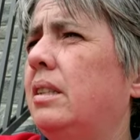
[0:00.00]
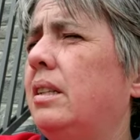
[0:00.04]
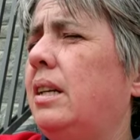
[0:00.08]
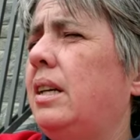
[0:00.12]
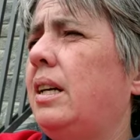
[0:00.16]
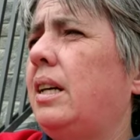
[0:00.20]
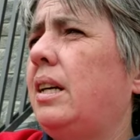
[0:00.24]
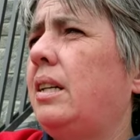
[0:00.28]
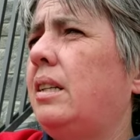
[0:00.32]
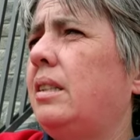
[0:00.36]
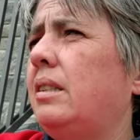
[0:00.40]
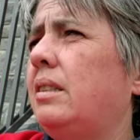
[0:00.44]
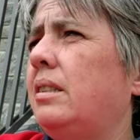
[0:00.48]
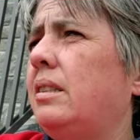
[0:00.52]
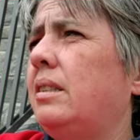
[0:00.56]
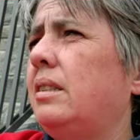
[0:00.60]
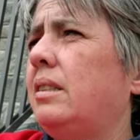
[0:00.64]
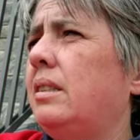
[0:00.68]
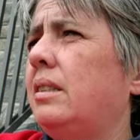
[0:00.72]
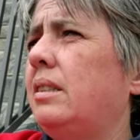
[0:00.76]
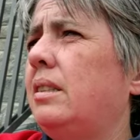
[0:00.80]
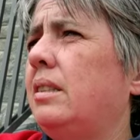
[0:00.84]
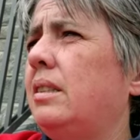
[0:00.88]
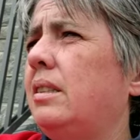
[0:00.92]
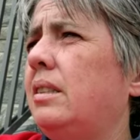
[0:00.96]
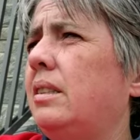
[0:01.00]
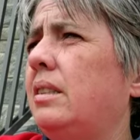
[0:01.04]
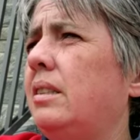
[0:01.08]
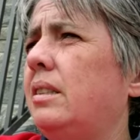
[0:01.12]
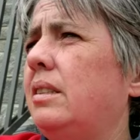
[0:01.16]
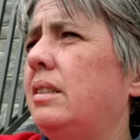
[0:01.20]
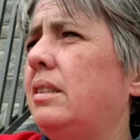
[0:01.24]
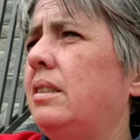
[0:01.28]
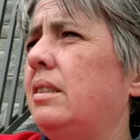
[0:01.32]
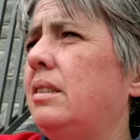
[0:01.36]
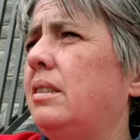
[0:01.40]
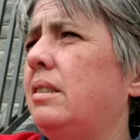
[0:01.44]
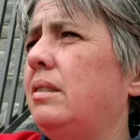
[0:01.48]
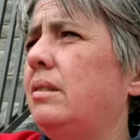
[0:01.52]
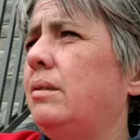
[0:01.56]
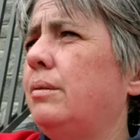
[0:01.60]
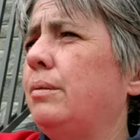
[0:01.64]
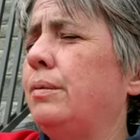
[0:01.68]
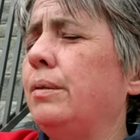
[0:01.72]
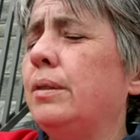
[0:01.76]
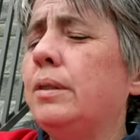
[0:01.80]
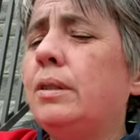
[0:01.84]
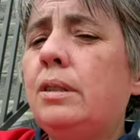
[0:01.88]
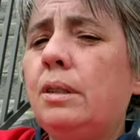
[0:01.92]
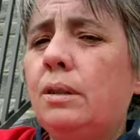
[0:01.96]
And
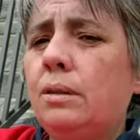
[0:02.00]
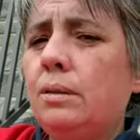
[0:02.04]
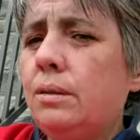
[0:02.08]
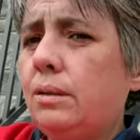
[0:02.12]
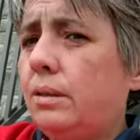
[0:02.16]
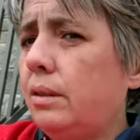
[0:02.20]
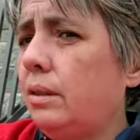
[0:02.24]
for those